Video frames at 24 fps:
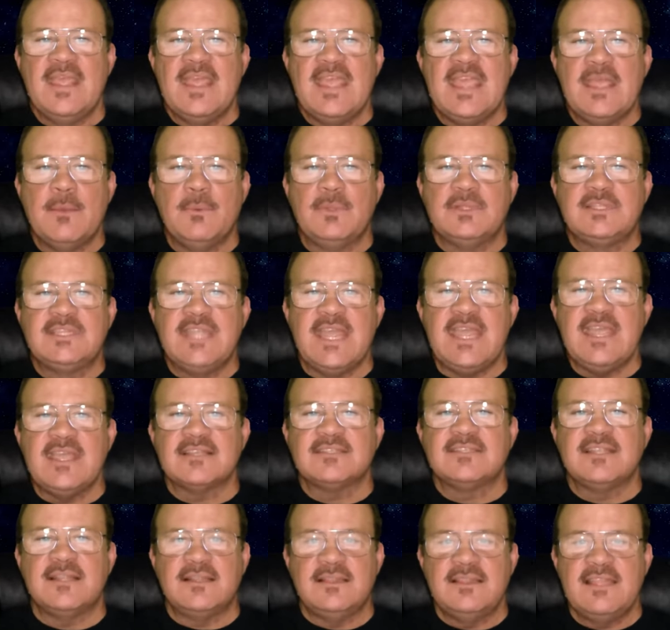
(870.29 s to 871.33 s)
He will take
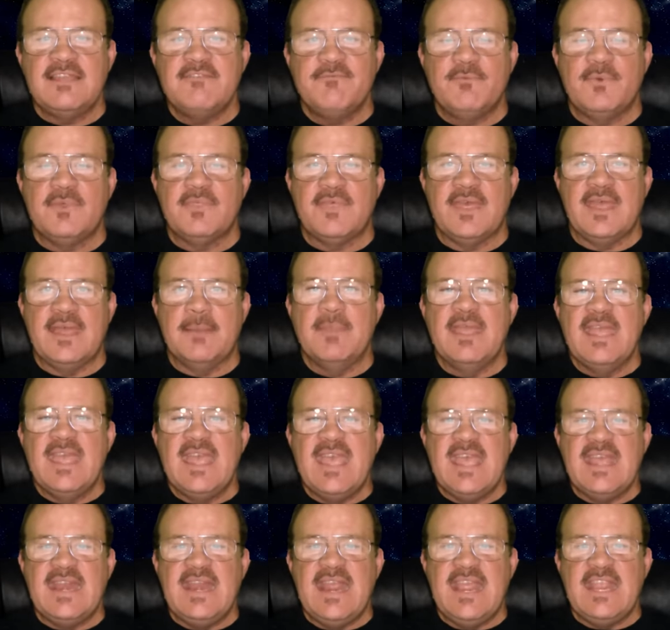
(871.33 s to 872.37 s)
us to live with him
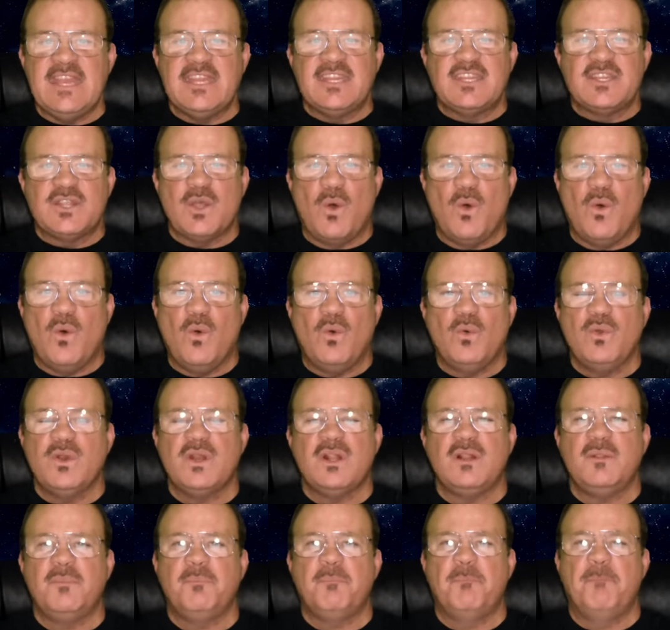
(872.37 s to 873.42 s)
in a
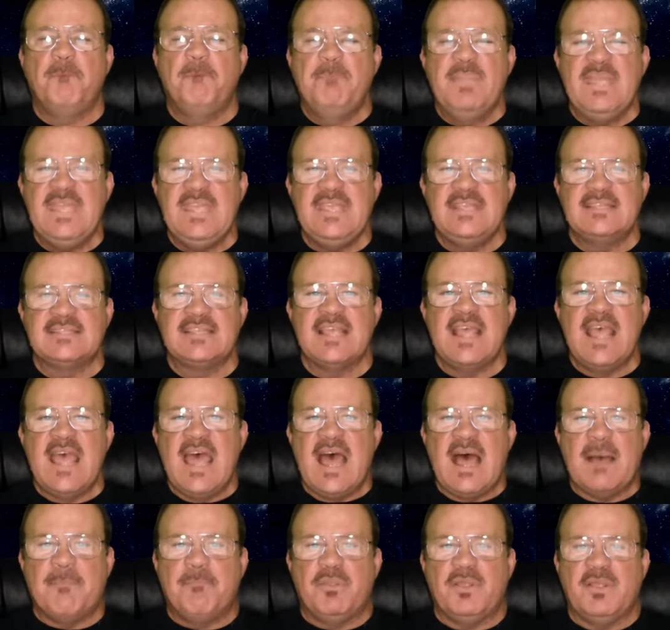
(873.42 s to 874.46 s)
total peace,
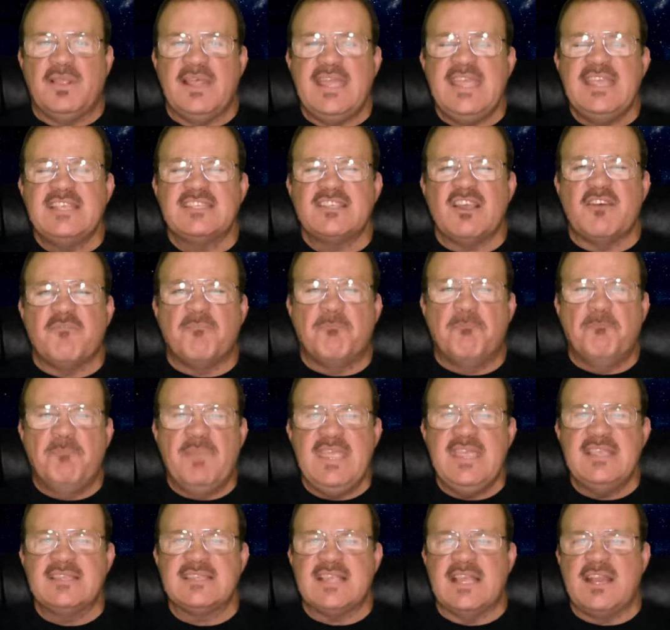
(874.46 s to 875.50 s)
a place of
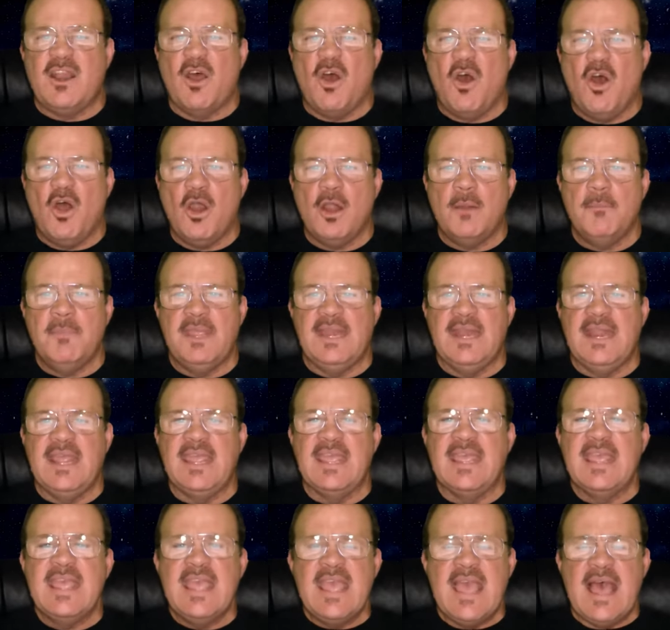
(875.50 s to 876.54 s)
peace and harmony,
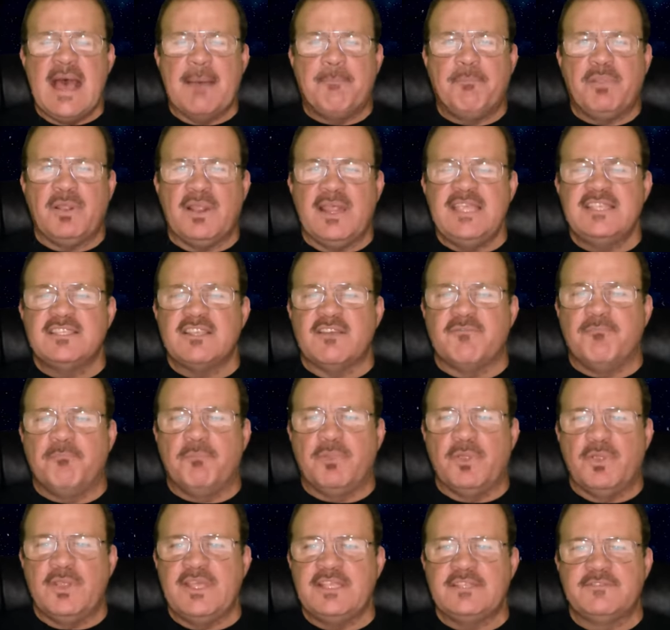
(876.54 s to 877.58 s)
a place of
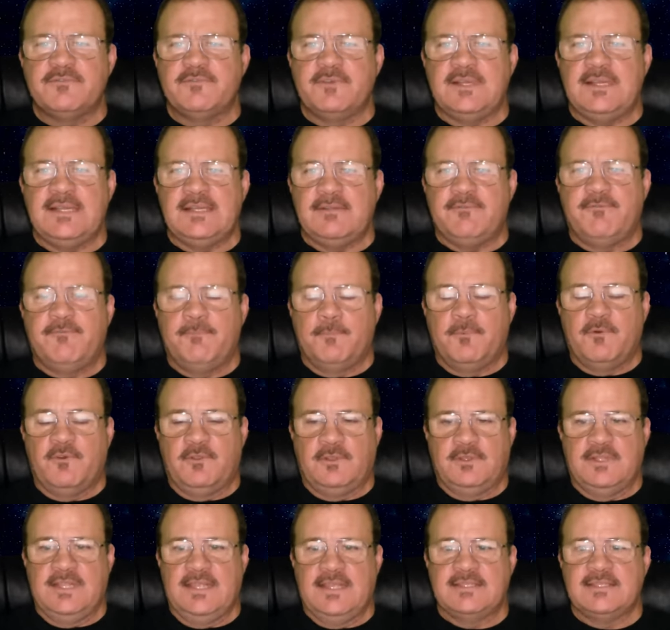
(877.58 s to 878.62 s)

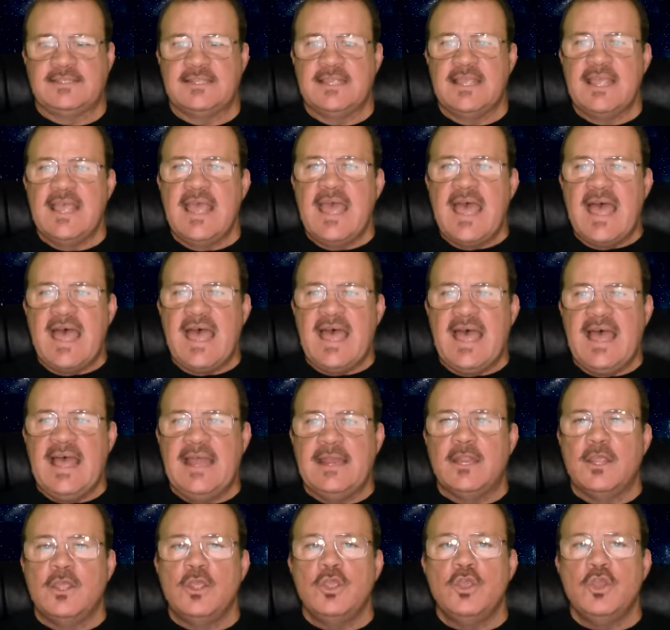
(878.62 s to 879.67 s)
blissfulness,
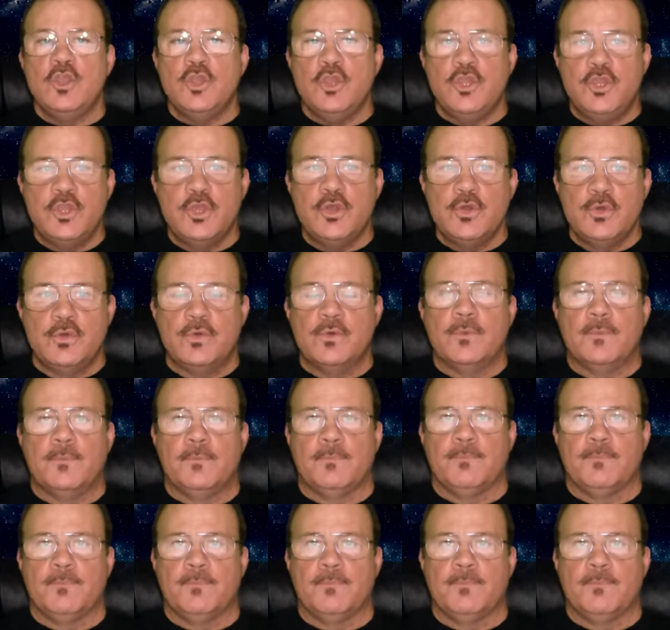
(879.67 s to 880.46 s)
and you,